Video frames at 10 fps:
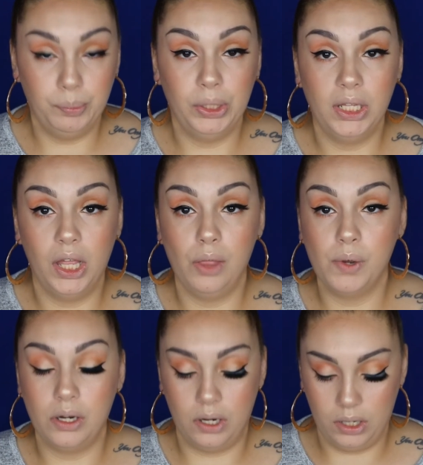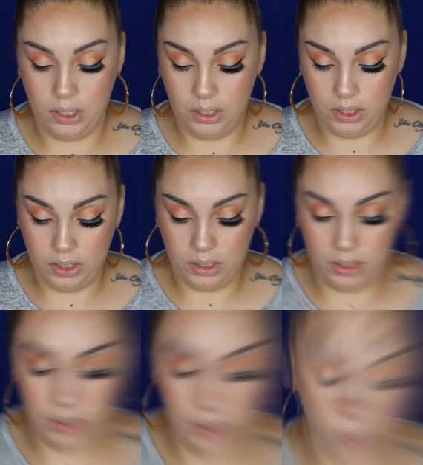Let's put the other one in.
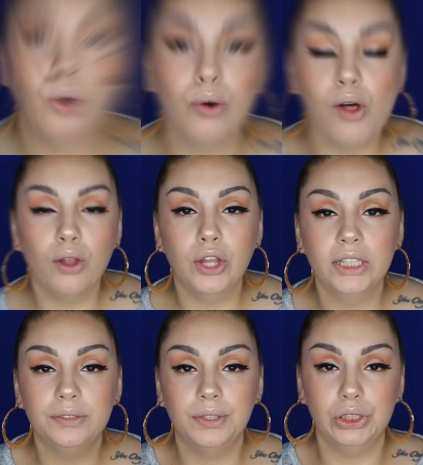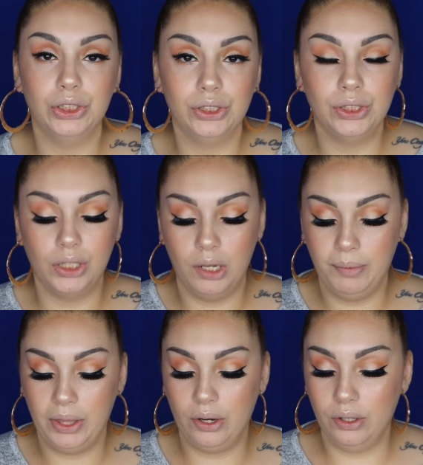So let's
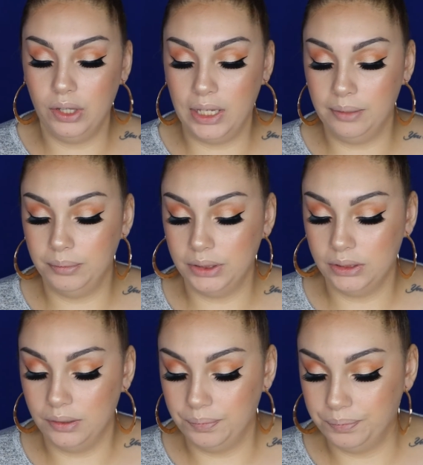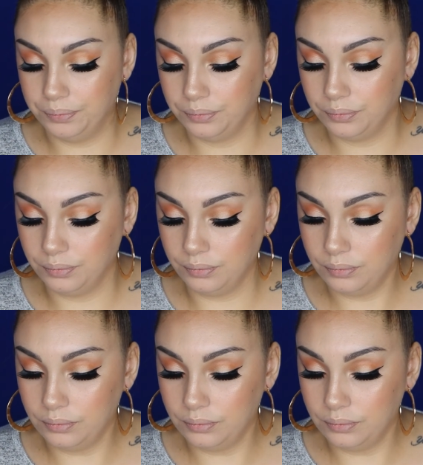finish this look up with our lips.